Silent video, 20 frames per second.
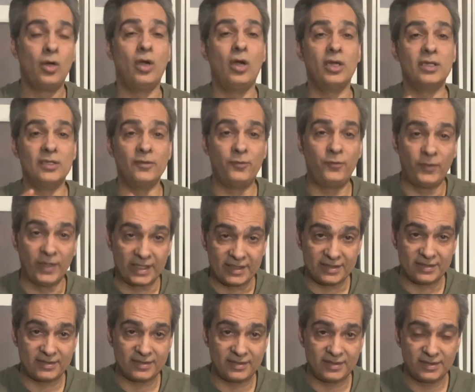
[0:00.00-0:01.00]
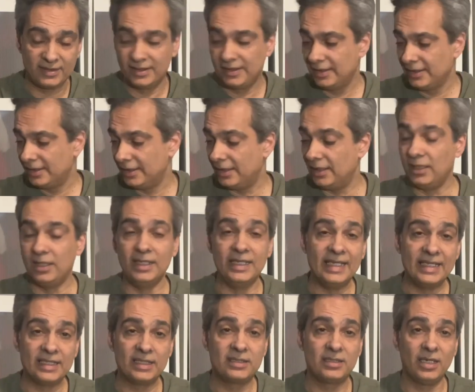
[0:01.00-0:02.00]
on a fixed uh,
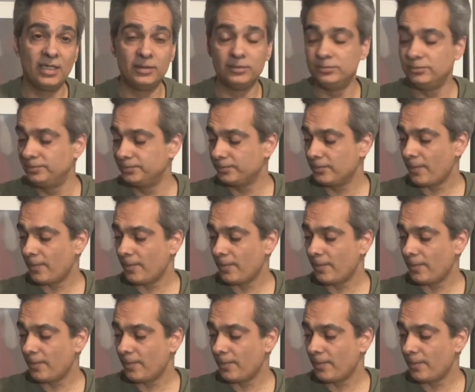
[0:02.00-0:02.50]
income